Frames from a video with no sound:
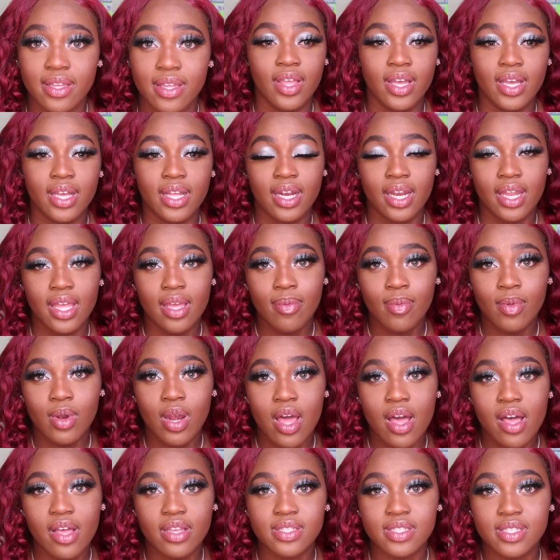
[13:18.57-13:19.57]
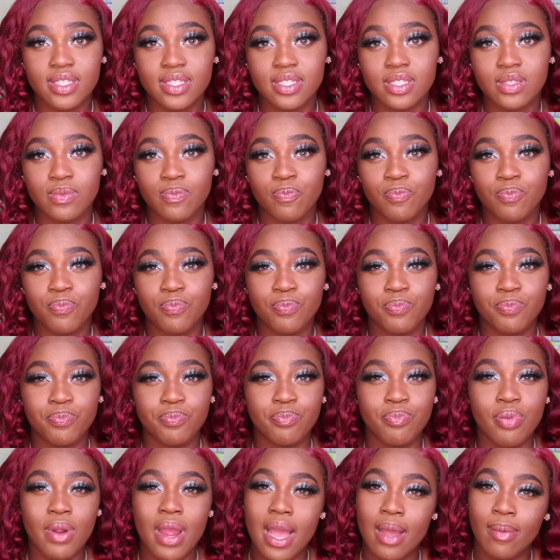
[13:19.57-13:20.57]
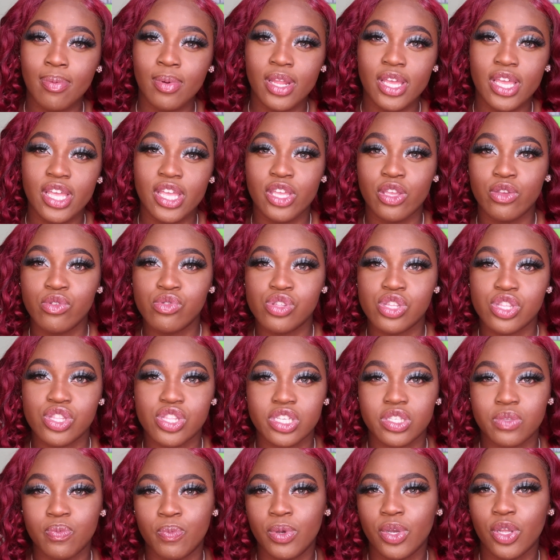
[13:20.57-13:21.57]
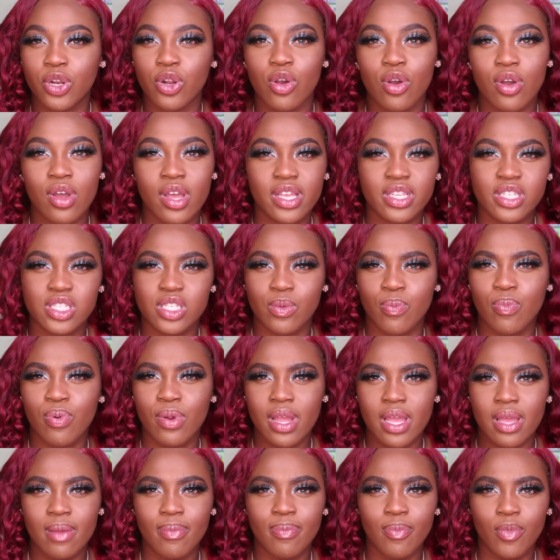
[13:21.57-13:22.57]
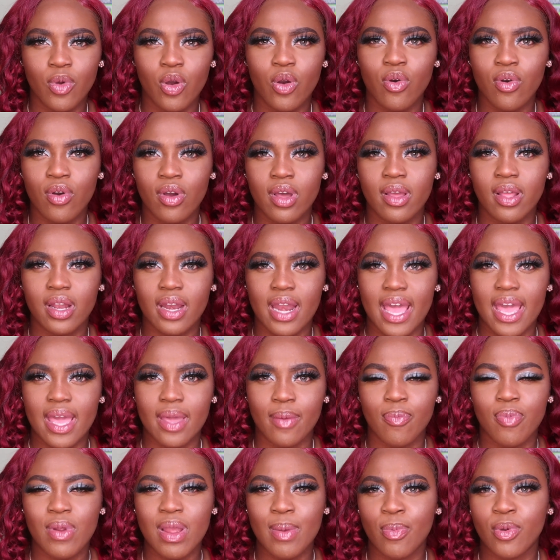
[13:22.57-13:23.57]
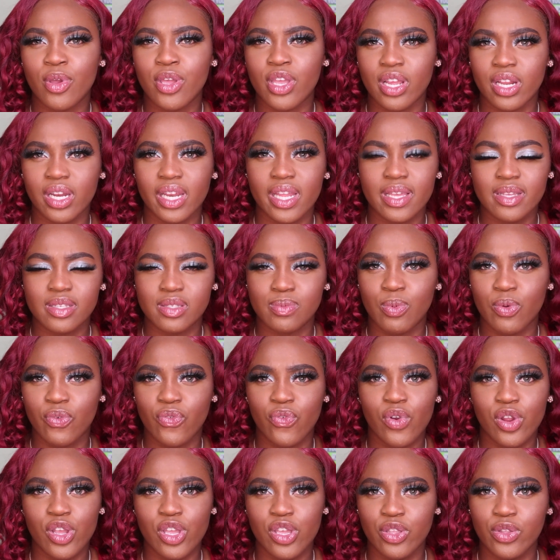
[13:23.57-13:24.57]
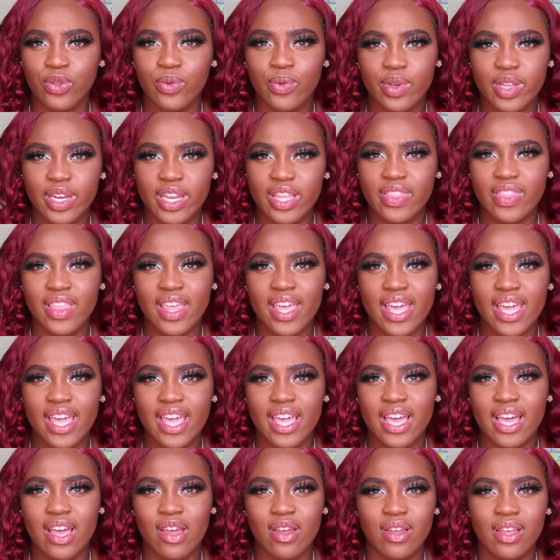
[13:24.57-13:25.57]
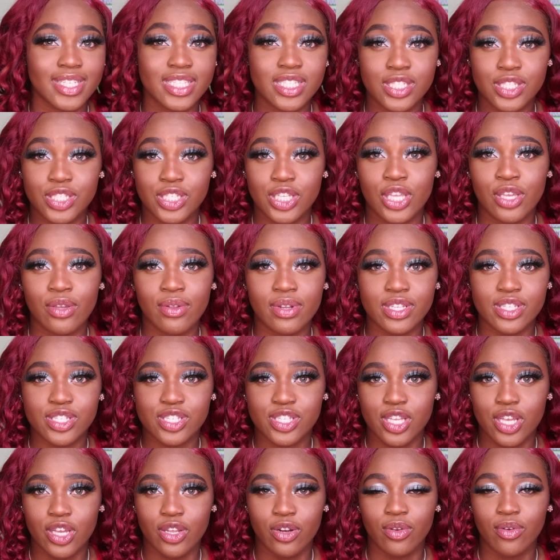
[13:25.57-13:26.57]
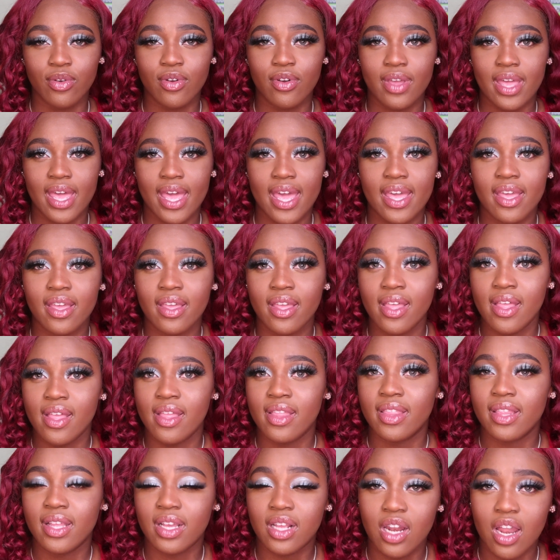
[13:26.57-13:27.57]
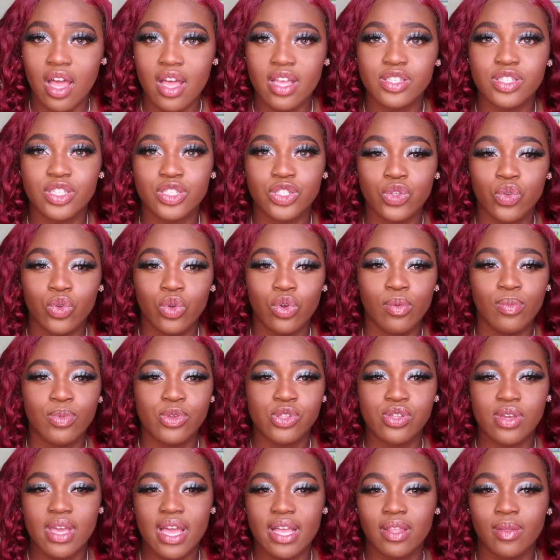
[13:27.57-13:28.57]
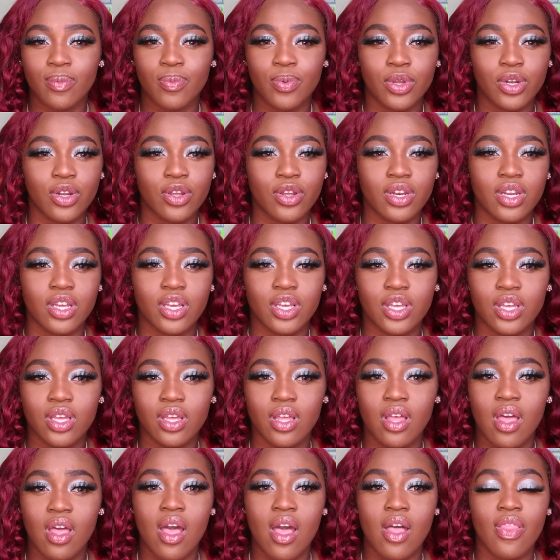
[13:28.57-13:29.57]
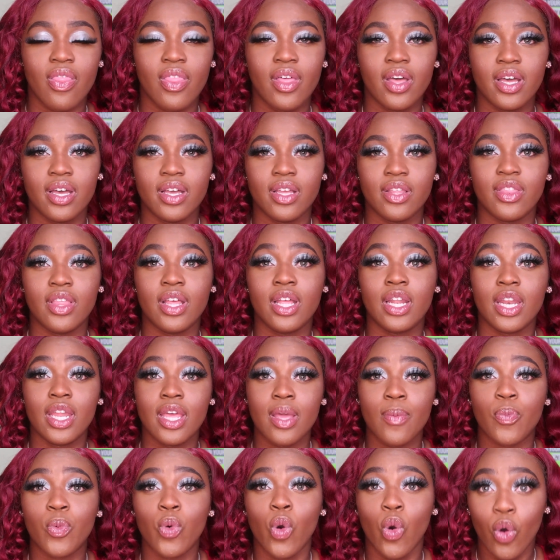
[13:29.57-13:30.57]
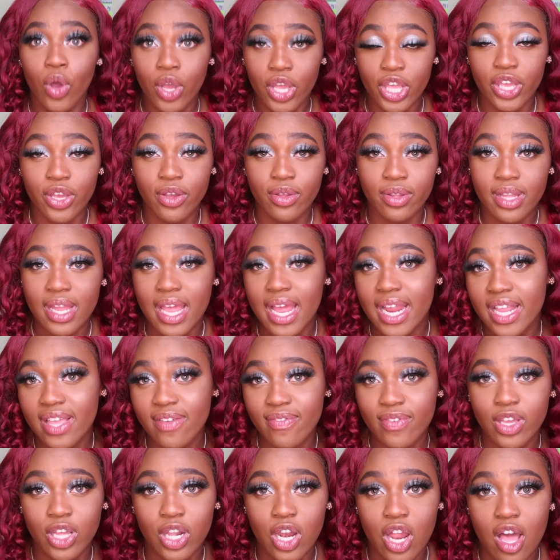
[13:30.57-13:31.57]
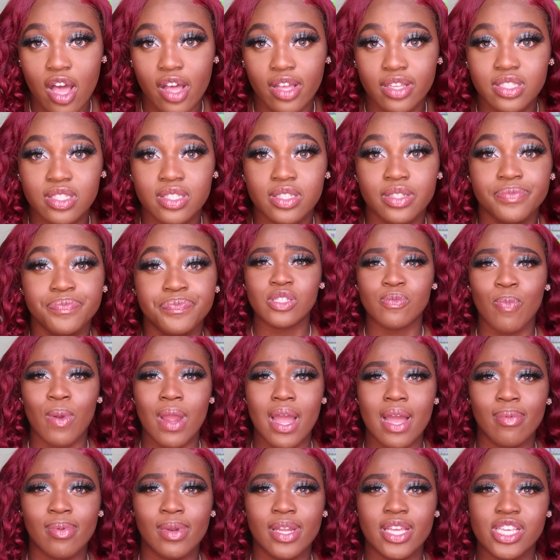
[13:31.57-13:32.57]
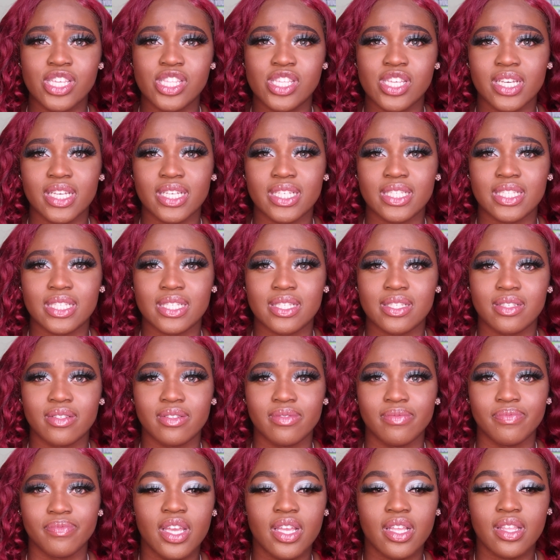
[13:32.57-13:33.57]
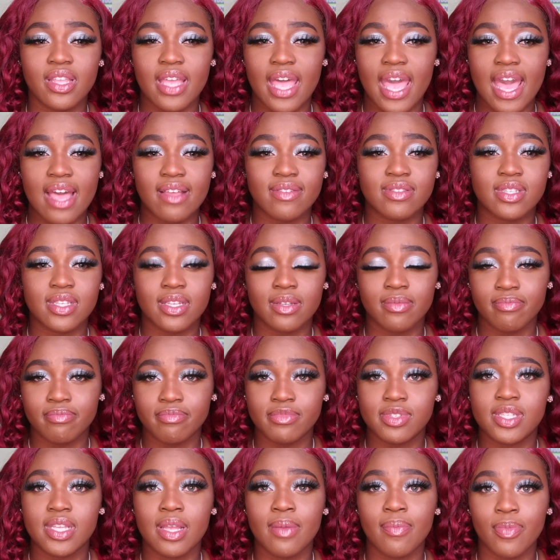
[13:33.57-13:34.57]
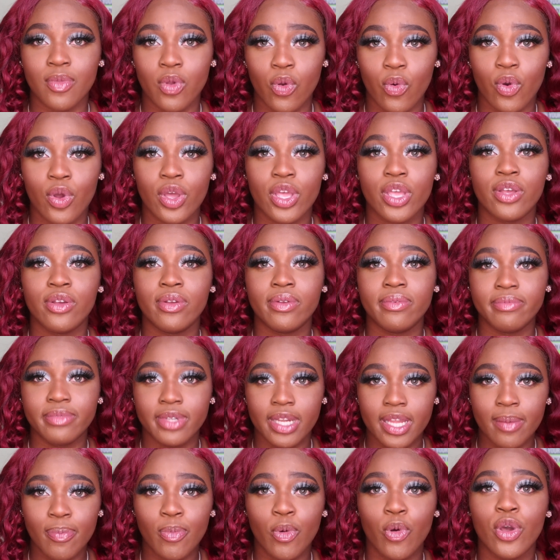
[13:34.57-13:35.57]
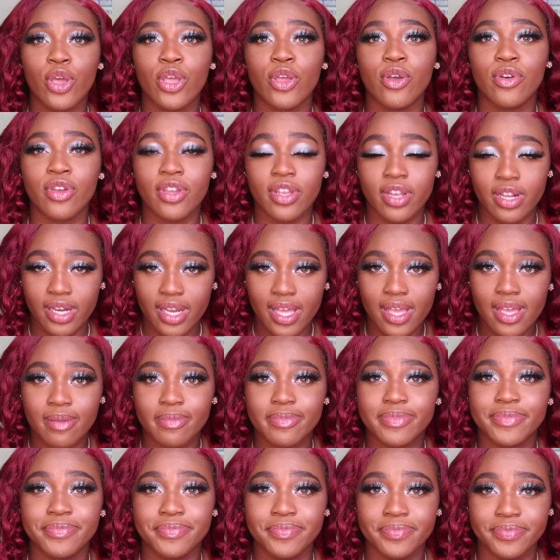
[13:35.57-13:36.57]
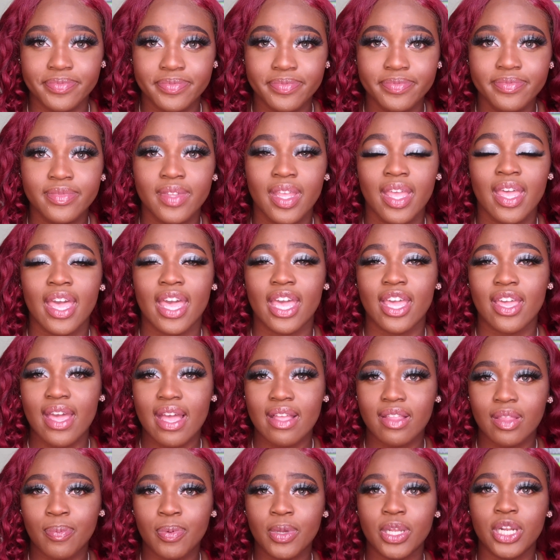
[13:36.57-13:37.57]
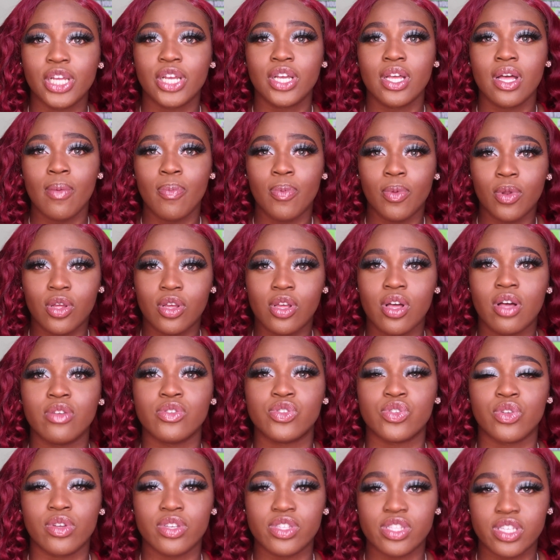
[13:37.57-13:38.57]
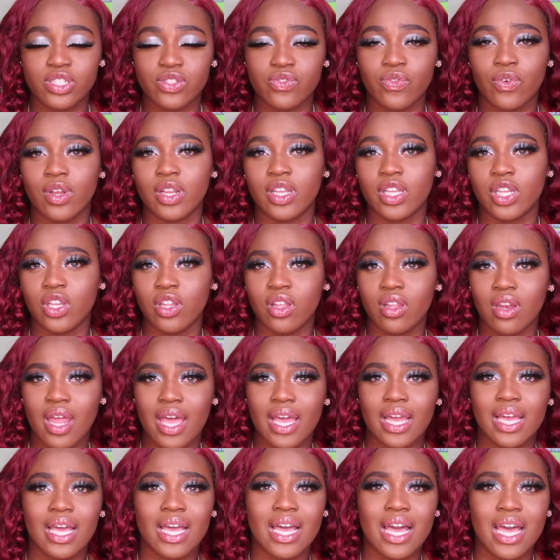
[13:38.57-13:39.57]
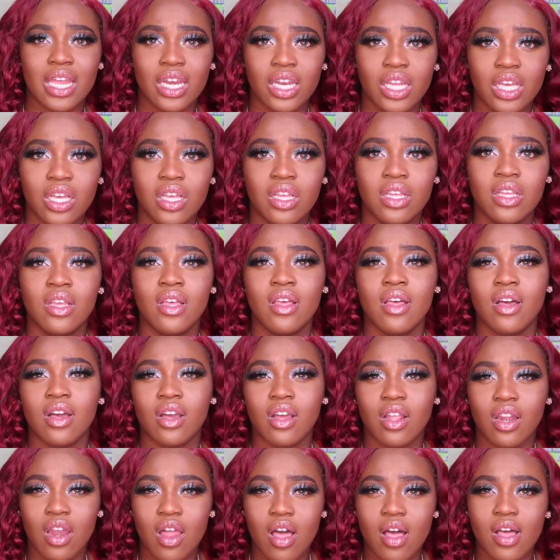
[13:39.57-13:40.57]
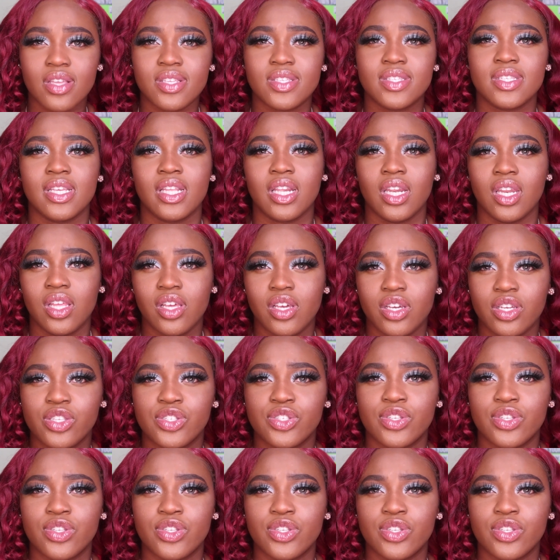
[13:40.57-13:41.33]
The lip gloss is probably you should just put on to prep on your lips before you do anything. This is cute and subtle, okay? The gloss is cool, but you have to put on the lip oil, not even gloss. It's probably just good to have some oil, lip oil on your lips. And you have to put a couple of coats on just for it to look like a kind of glossy look.